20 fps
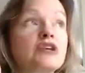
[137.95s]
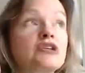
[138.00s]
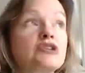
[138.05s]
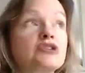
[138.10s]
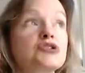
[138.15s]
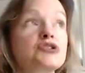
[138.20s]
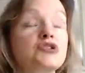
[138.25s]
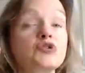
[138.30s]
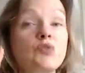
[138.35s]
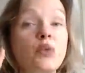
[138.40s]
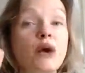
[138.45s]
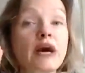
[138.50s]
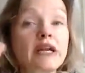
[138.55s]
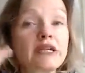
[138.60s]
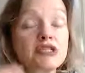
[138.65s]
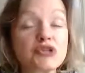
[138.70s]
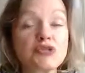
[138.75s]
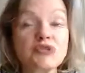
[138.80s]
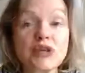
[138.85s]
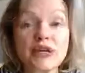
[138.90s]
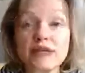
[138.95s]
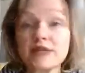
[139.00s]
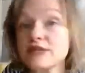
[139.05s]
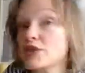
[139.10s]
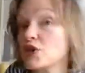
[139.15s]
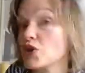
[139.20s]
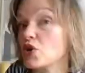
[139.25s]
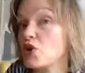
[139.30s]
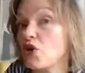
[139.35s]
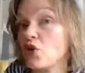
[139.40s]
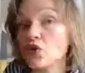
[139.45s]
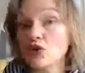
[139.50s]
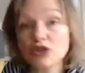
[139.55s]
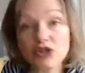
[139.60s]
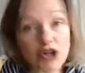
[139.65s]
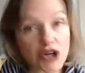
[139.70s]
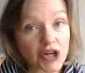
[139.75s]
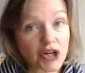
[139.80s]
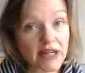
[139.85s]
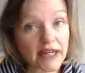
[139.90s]
So you want to do this cold
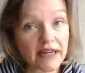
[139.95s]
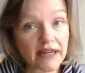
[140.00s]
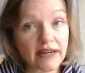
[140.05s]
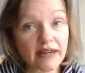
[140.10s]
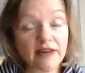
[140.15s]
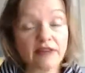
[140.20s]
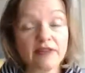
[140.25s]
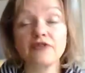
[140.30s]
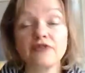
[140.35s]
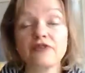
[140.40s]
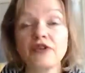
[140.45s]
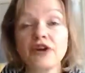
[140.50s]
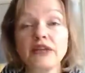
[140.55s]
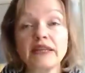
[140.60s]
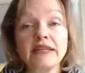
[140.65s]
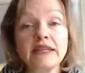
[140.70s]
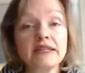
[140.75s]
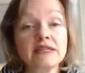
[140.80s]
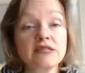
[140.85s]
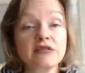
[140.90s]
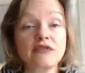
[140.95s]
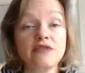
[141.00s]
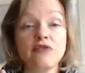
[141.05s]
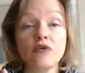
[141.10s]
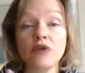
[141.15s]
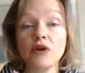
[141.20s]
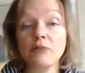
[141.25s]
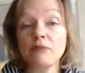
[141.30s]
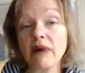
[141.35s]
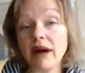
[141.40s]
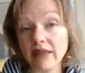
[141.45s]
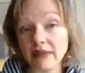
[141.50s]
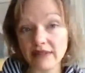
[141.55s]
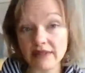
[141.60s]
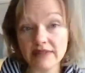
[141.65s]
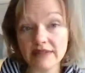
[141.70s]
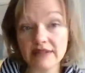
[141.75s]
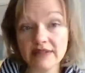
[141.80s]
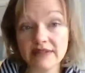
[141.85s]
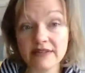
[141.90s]
turkey for at least 4
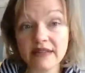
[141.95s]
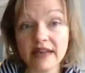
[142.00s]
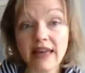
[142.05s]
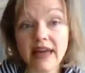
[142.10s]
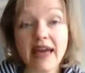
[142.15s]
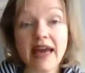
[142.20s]
months.